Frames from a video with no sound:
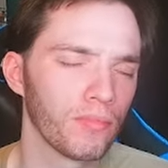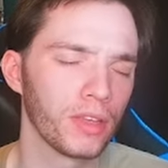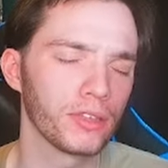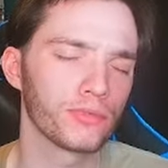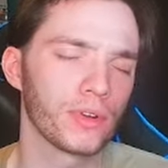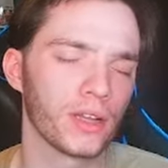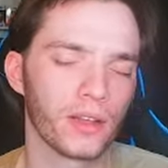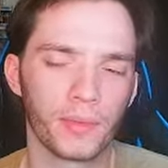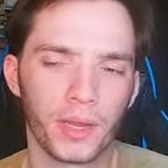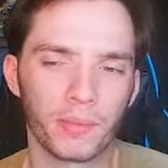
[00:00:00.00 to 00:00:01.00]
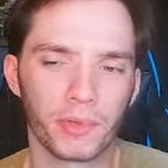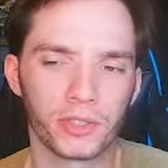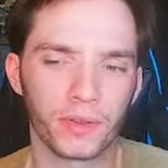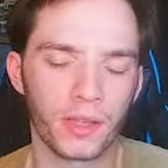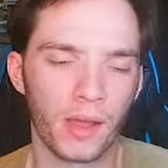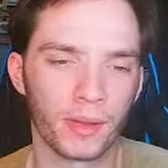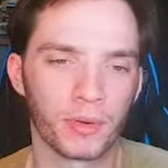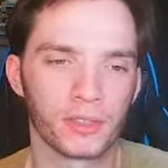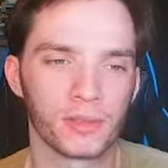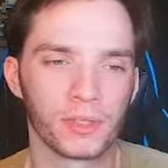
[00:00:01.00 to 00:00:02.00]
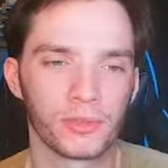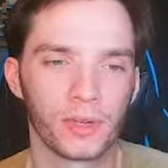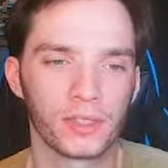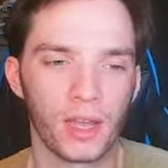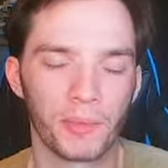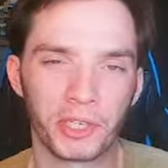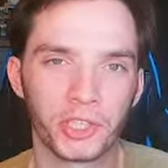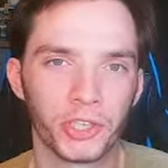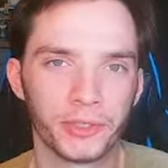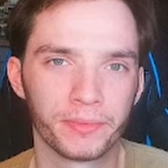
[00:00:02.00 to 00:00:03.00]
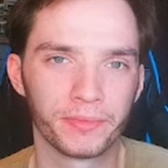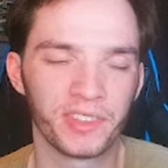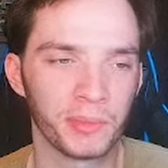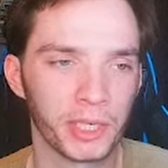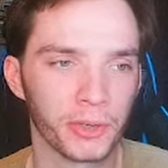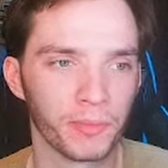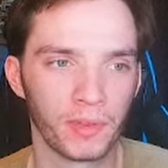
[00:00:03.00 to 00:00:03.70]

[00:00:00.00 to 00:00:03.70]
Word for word: Is Red... I'm not much of a comic person, but is Red's comic good? Let me know.